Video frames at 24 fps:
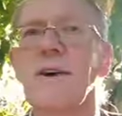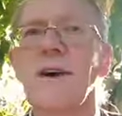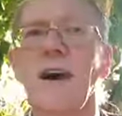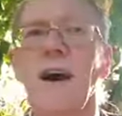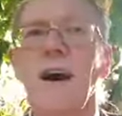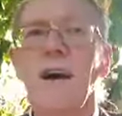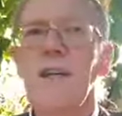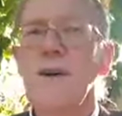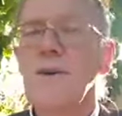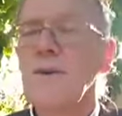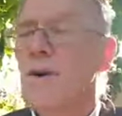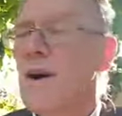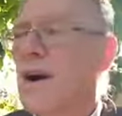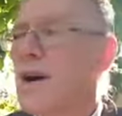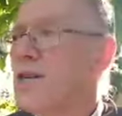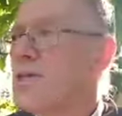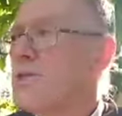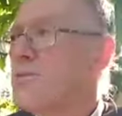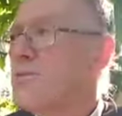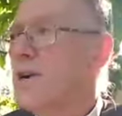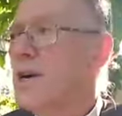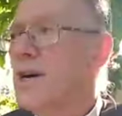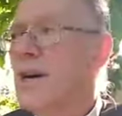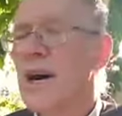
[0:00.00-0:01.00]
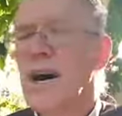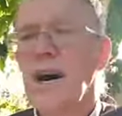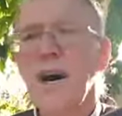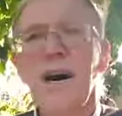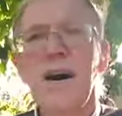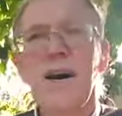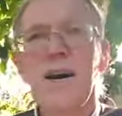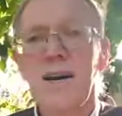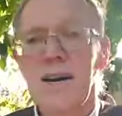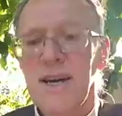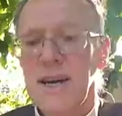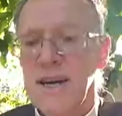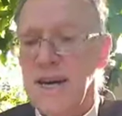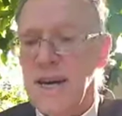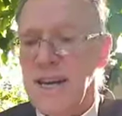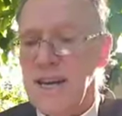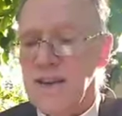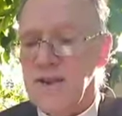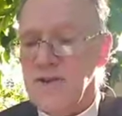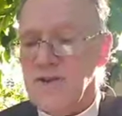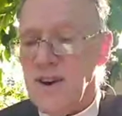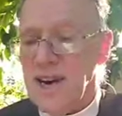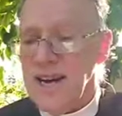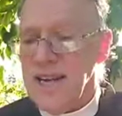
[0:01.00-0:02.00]
Otherwise, we are
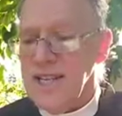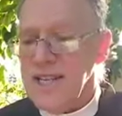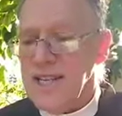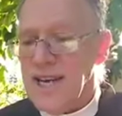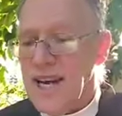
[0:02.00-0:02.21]
in great